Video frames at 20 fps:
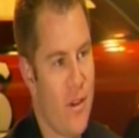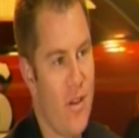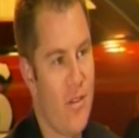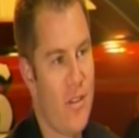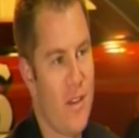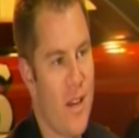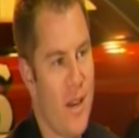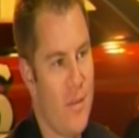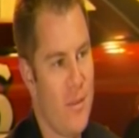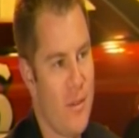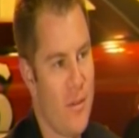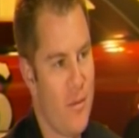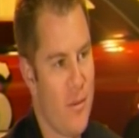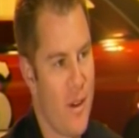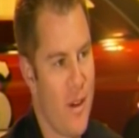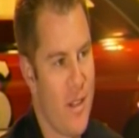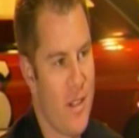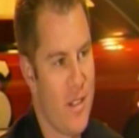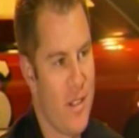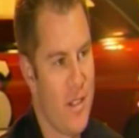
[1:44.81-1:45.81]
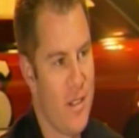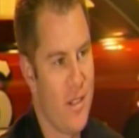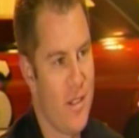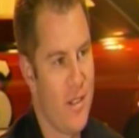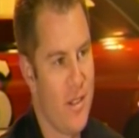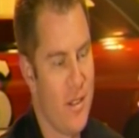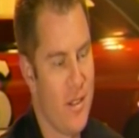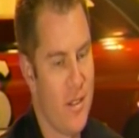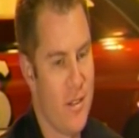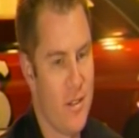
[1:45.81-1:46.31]
all types of
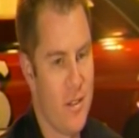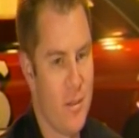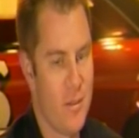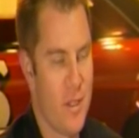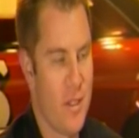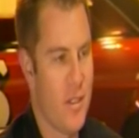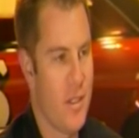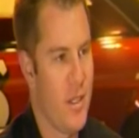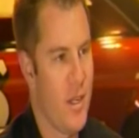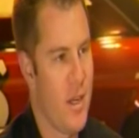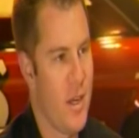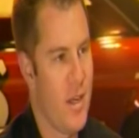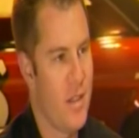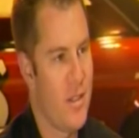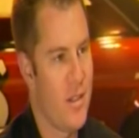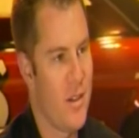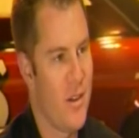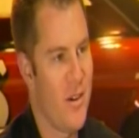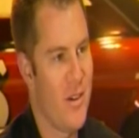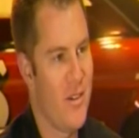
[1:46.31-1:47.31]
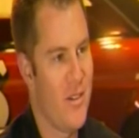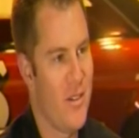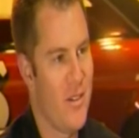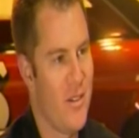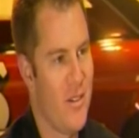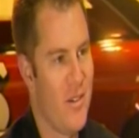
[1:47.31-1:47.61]
racing, especially NASCAR.